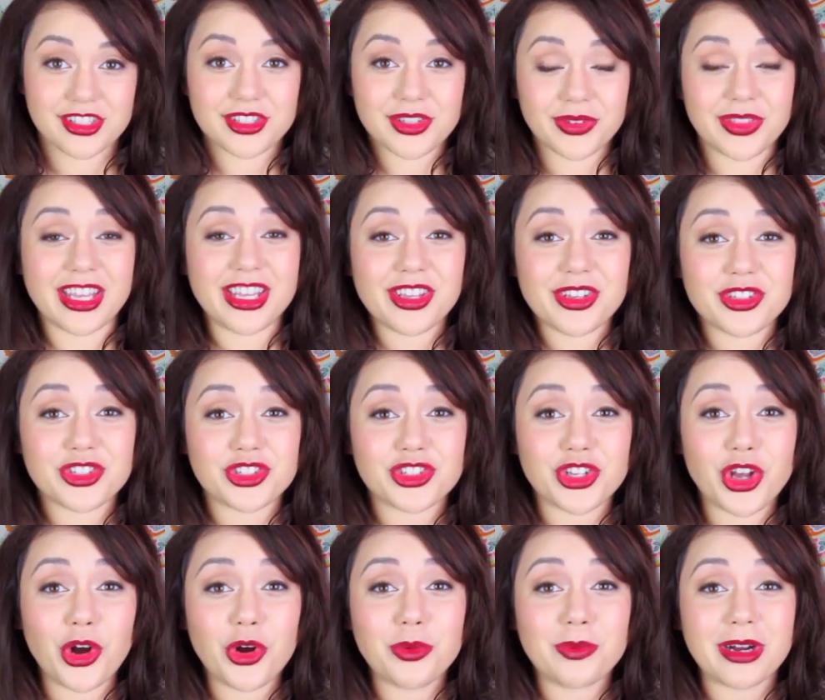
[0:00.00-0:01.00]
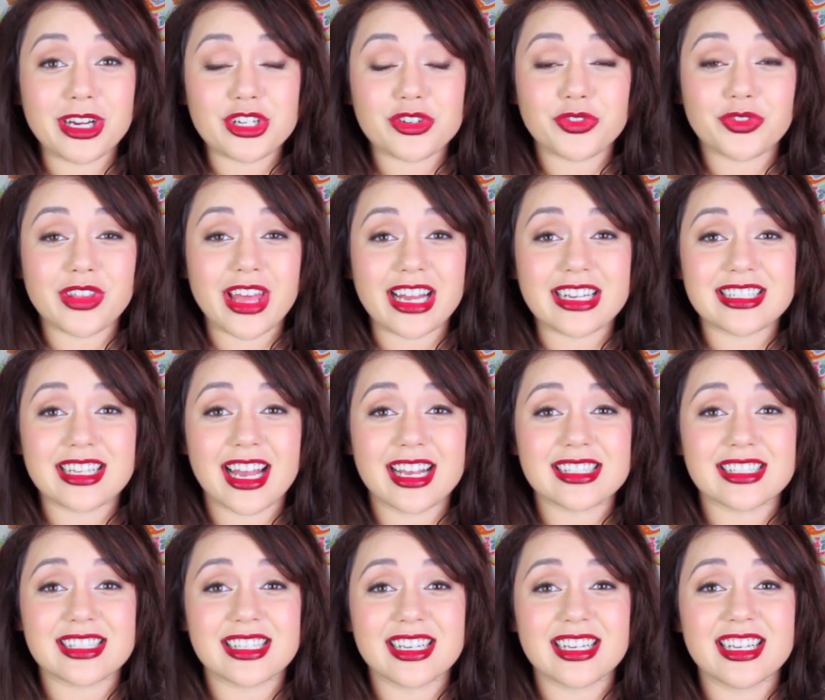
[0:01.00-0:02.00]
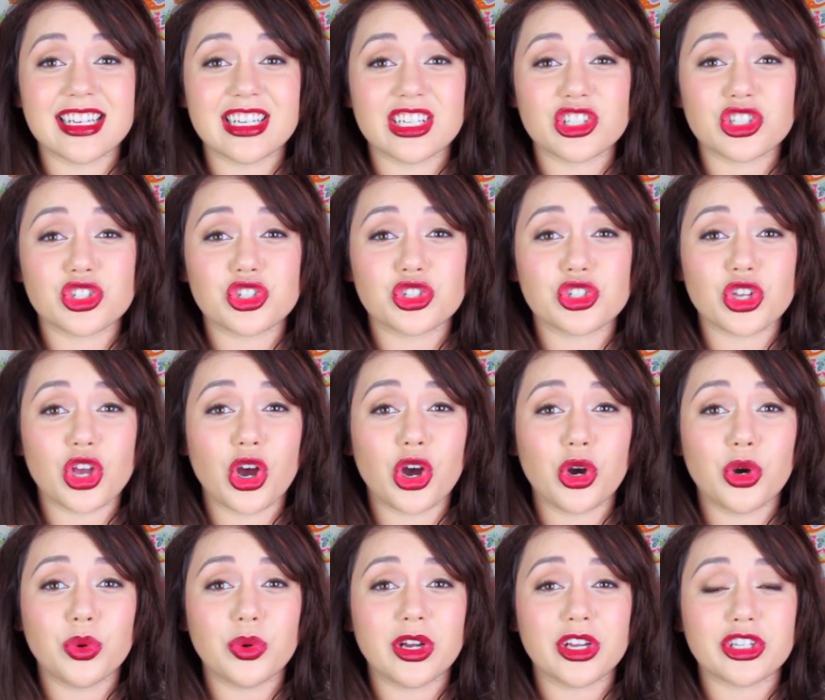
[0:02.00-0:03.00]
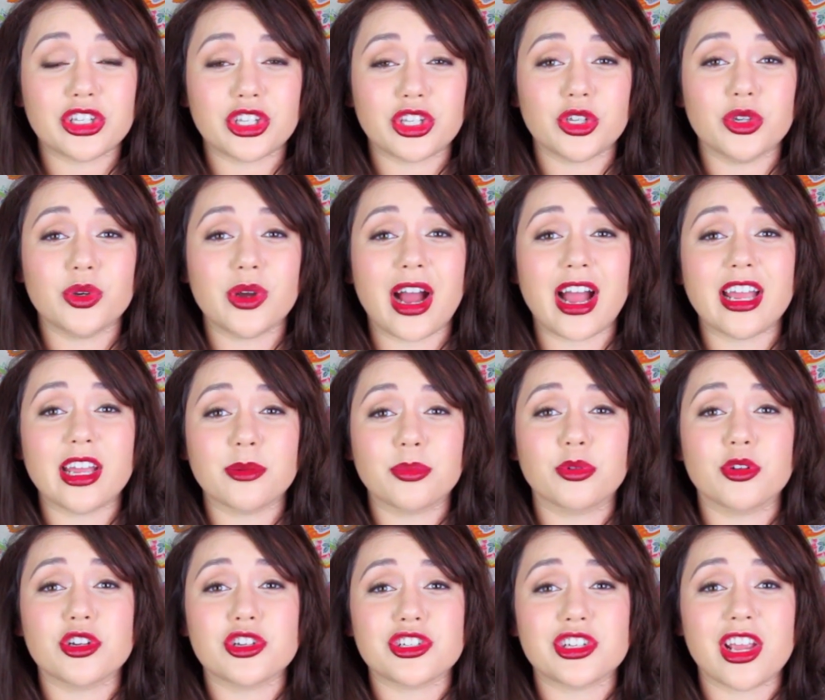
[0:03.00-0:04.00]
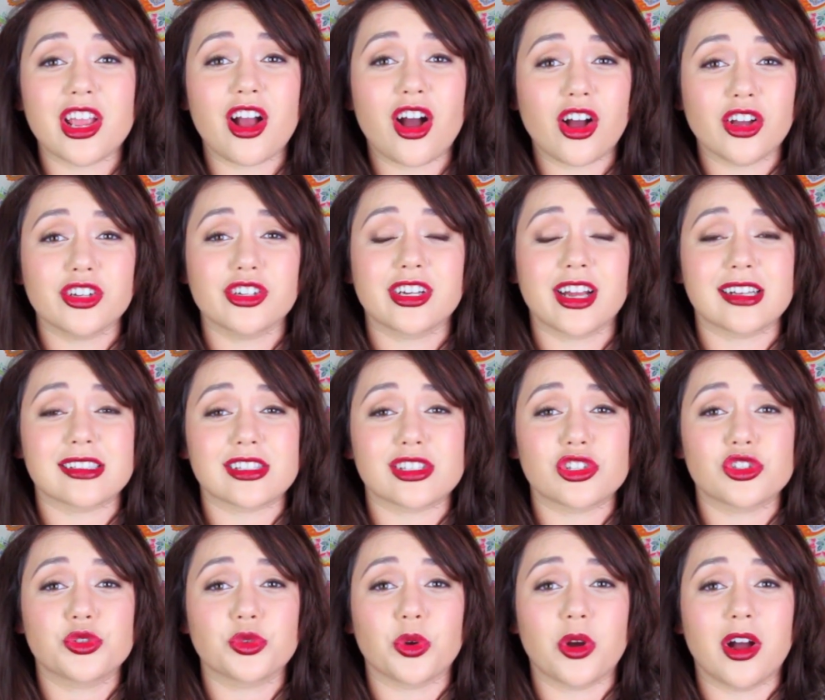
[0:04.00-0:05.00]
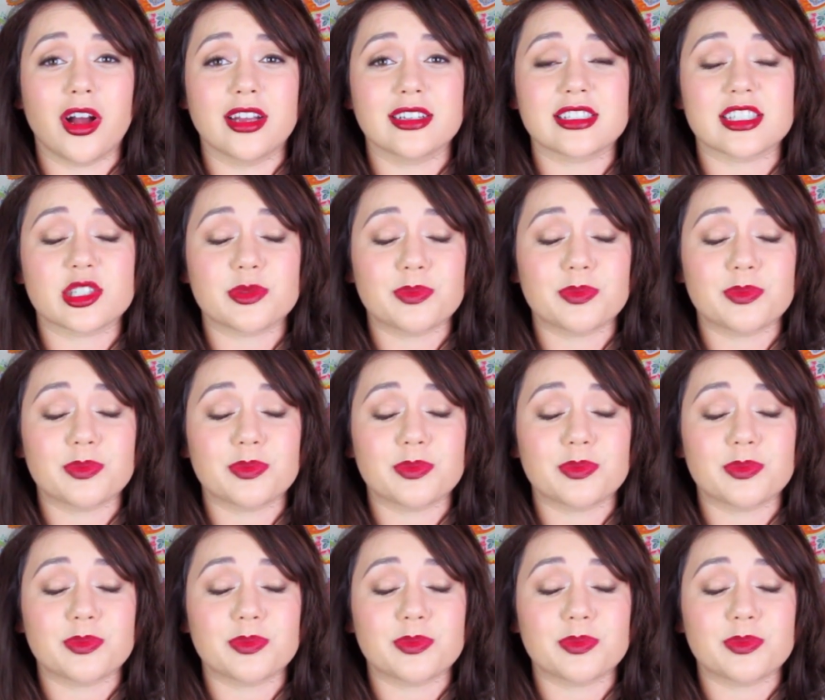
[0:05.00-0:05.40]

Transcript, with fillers: So thank you so much for that, Tessa. It is so cute. I appreciate all your guys' drawings,